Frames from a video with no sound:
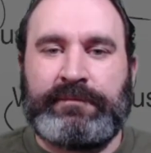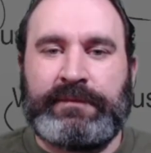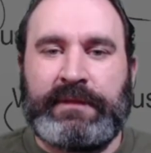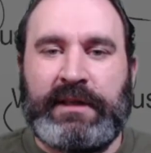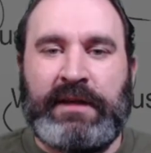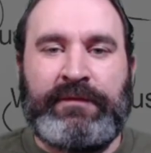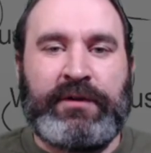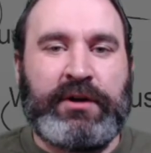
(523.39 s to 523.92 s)

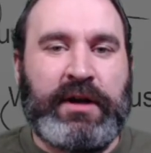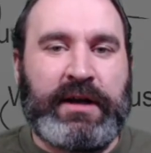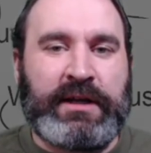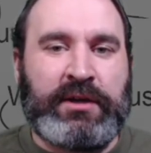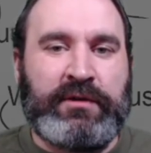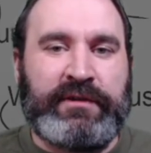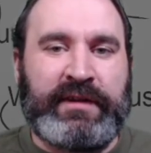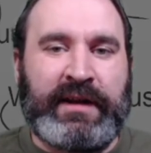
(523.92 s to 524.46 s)
If you're not
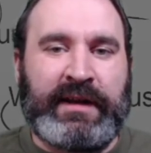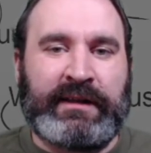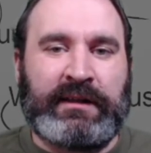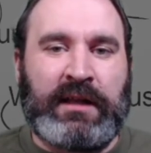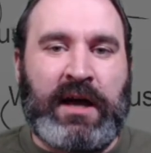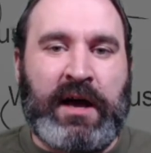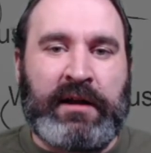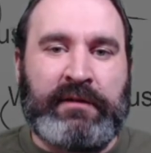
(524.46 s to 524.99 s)
using a
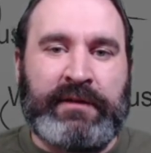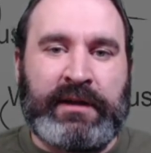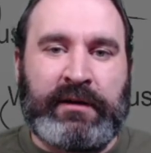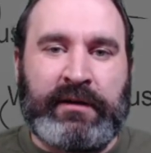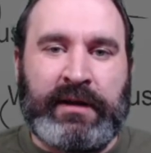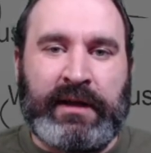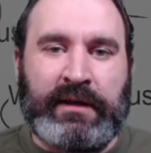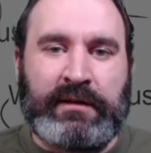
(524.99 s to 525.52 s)
lot of
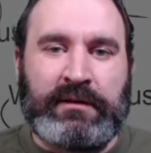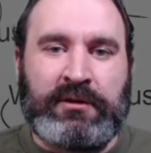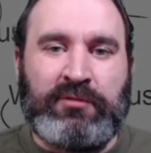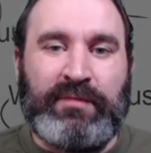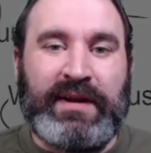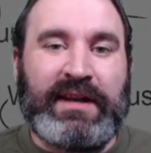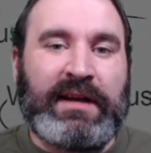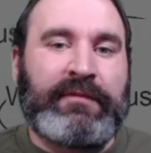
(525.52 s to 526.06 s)
internet, you
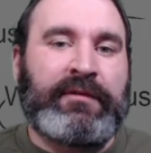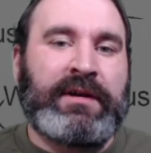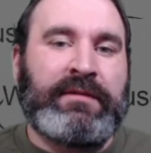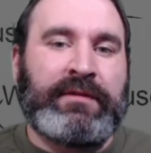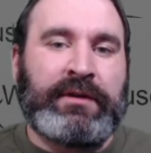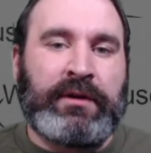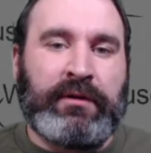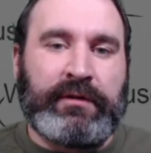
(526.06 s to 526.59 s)
may never
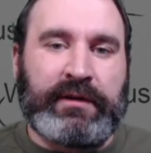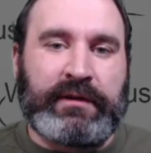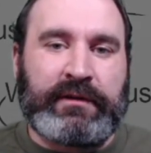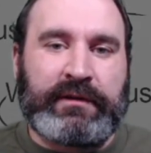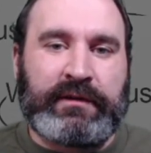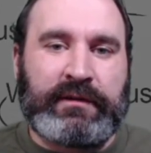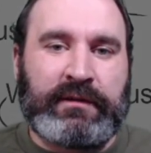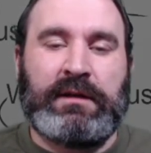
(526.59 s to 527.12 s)
even notice.